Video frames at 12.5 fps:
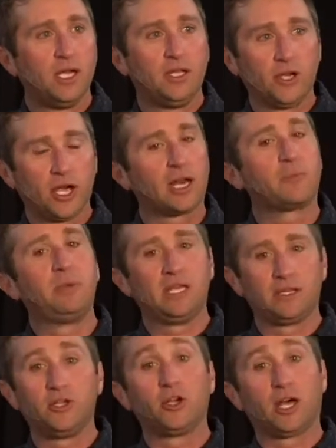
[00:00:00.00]
You got to be
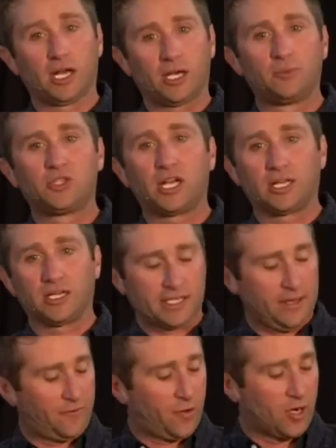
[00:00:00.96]
in, you got to come check
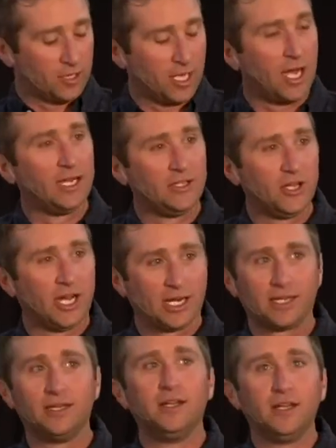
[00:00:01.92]
this. If you're online, you got
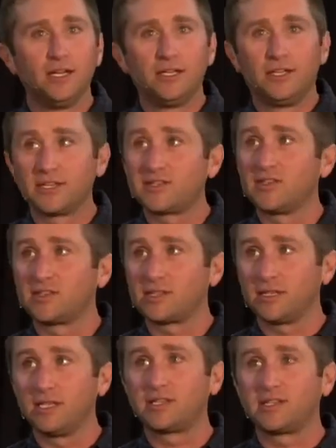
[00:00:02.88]
to, this
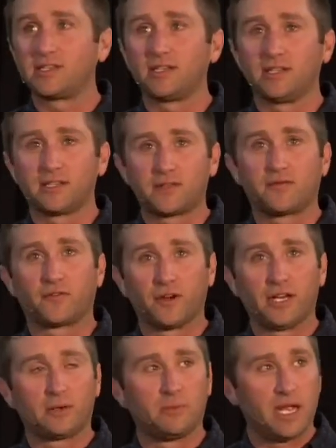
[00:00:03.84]
is
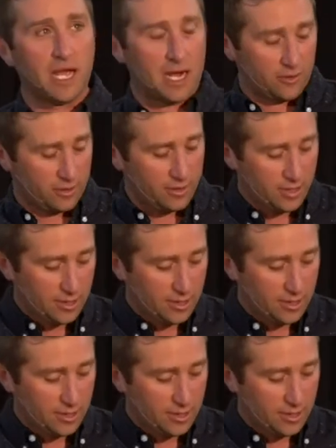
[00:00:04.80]
freaking me out.